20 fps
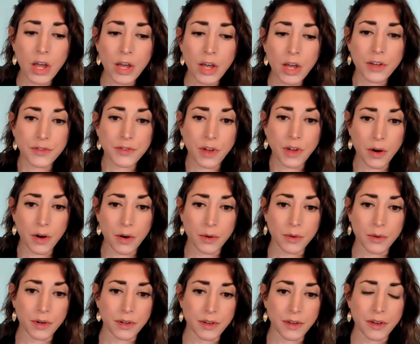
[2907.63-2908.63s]

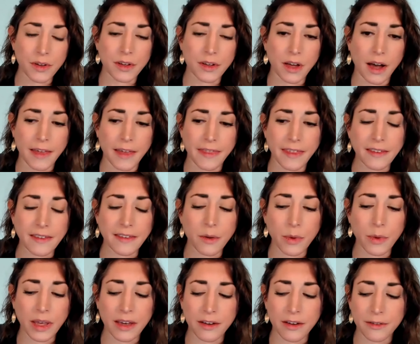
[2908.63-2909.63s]
So I think that
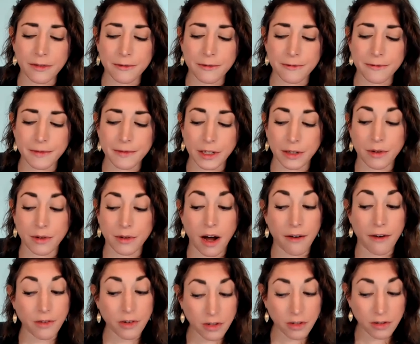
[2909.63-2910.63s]
we have,
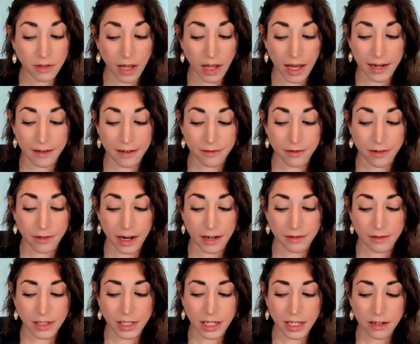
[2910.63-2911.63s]
covered a lot of
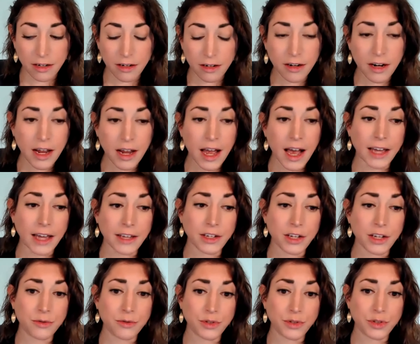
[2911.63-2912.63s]
ground here. I
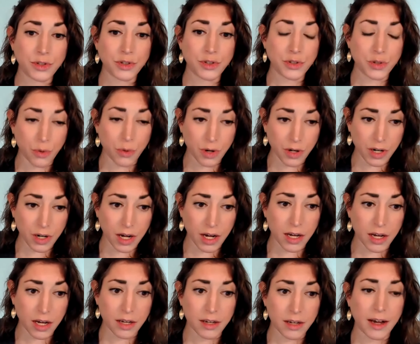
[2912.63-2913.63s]
know
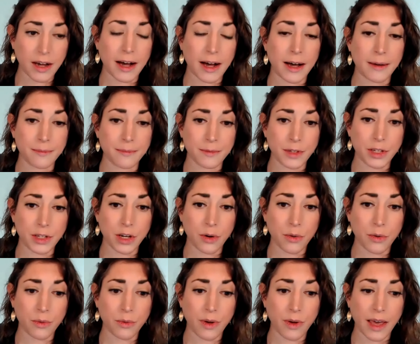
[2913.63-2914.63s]
Dorna,
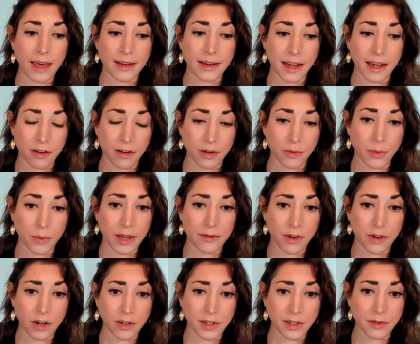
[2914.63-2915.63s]
and Erin, we have
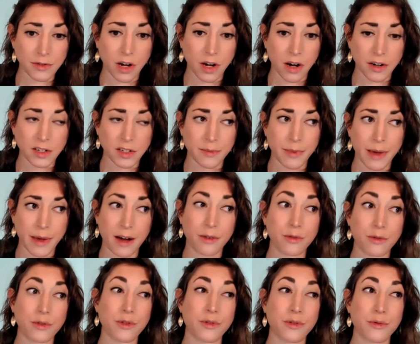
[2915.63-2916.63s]
also talked
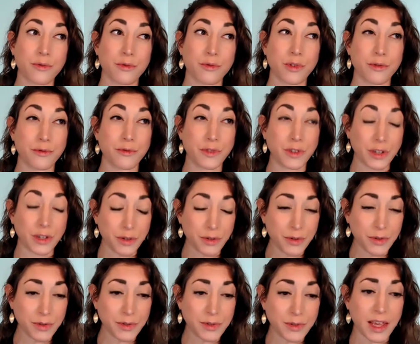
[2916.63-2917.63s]
about
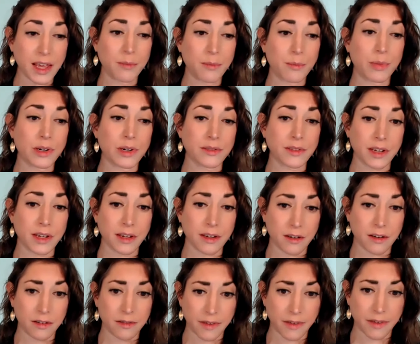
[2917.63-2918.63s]
reviews and building
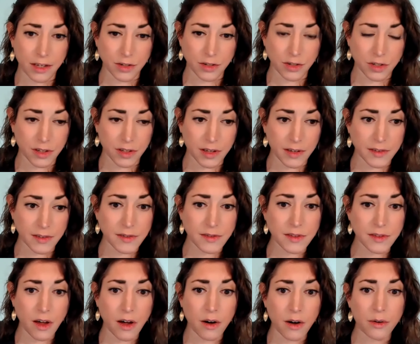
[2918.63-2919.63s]
evangelists.
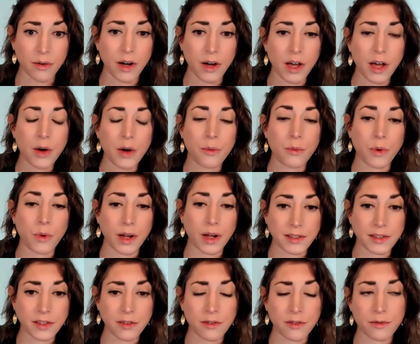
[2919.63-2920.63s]
So
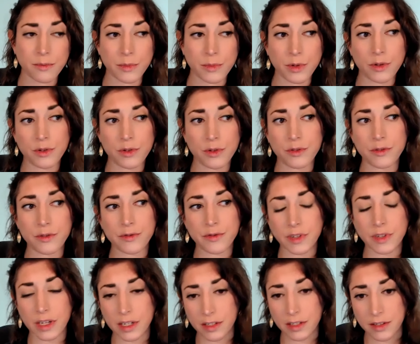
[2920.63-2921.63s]
once you have
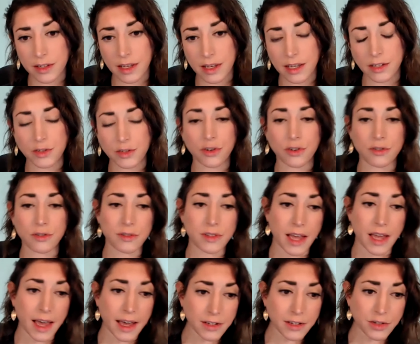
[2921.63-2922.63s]
moved internal
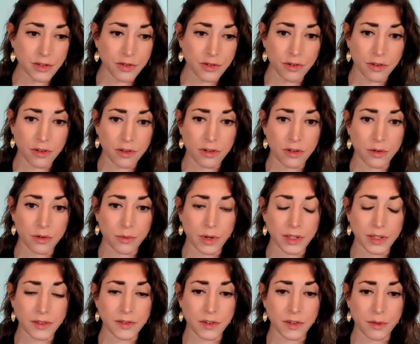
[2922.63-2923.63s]
to external, or
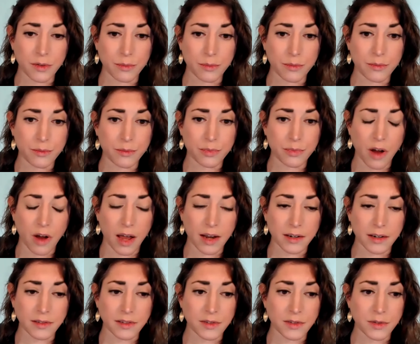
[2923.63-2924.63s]
once your
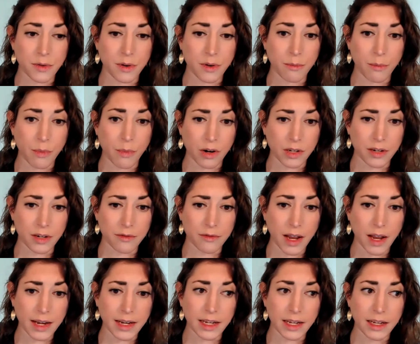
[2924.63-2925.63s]
product is sort of market
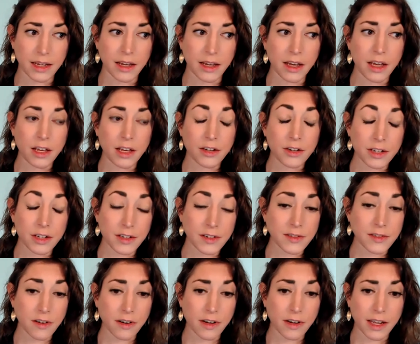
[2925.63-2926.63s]
ready, you're going to
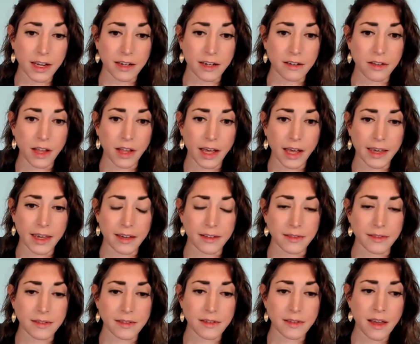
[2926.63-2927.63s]
start getting
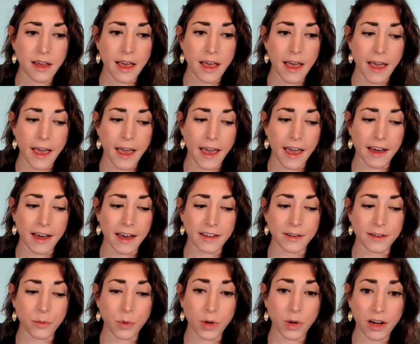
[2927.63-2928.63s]
clients.
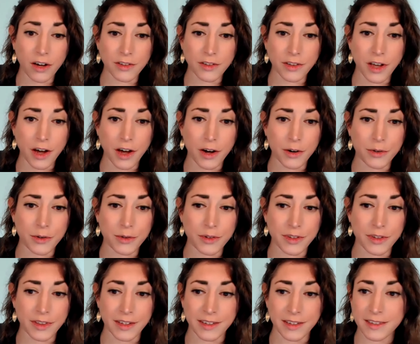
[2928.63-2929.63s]
And we all know,
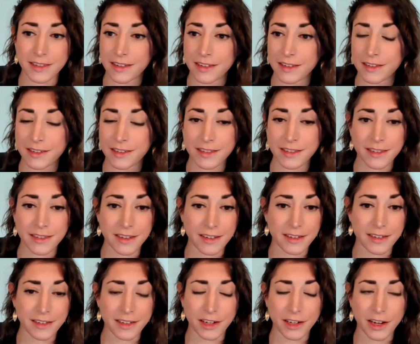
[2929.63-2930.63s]
and this is,
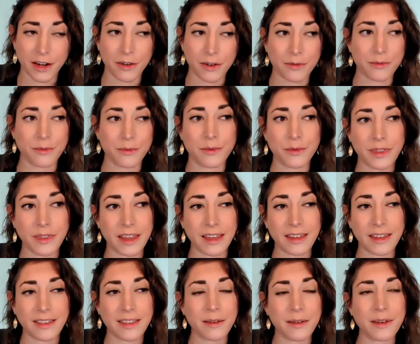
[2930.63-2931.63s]

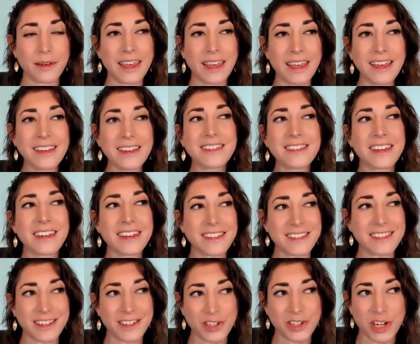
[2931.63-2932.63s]
the
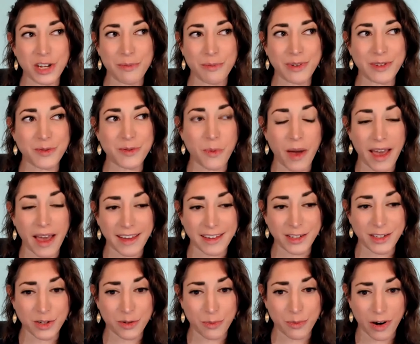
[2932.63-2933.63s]
easiest and cheapest way
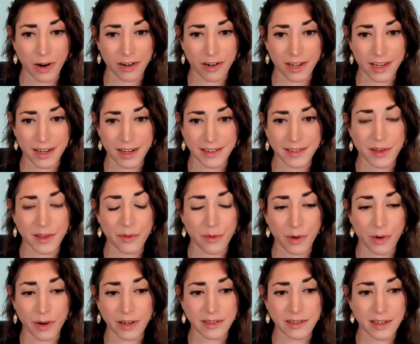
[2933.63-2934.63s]
to market is
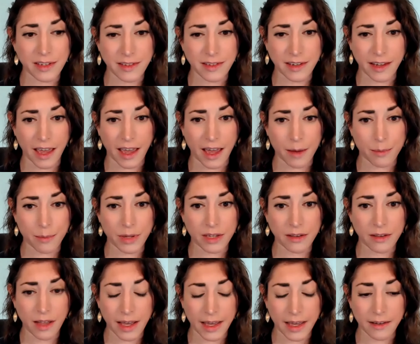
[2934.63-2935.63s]
through existing happy
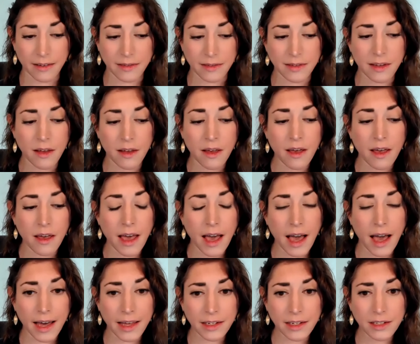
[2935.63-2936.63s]
clients.
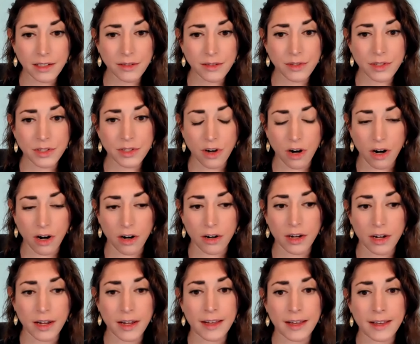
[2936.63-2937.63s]
How do you
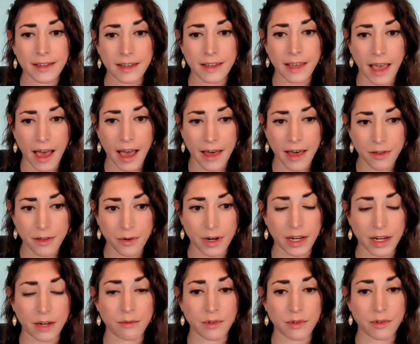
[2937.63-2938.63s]
start
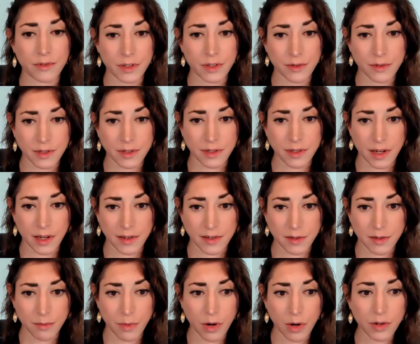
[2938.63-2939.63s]
gathering reviews and
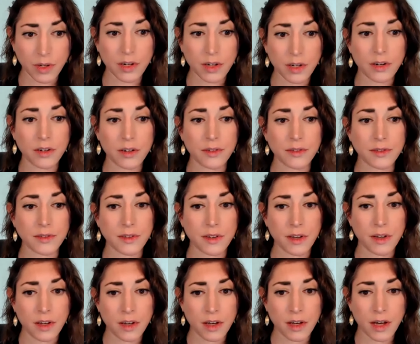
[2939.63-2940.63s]
testimonials?
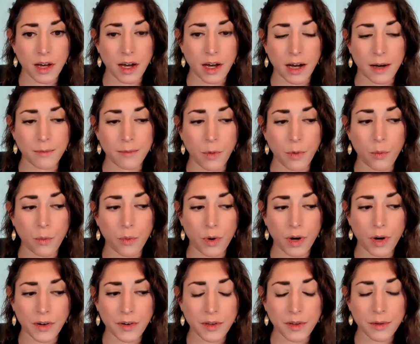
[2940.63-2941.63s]

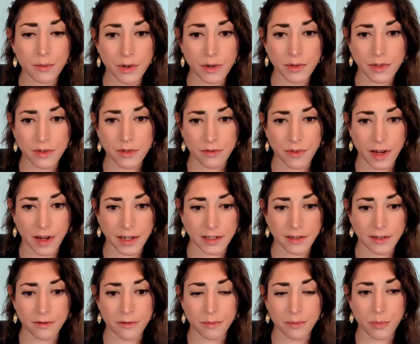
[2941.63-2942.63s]
What are the most
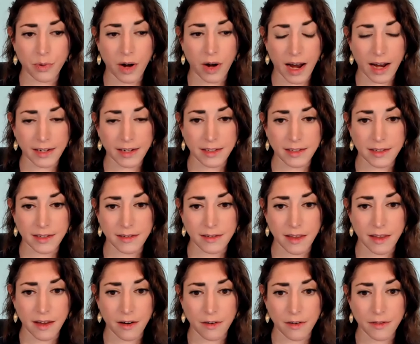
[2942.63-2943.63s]
effective practices
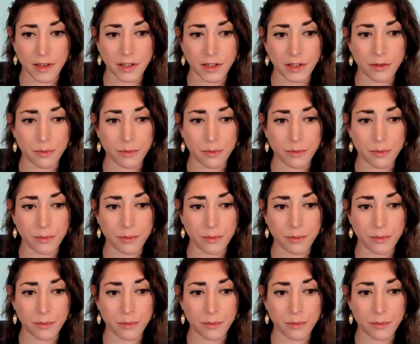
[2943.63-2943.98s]
there that you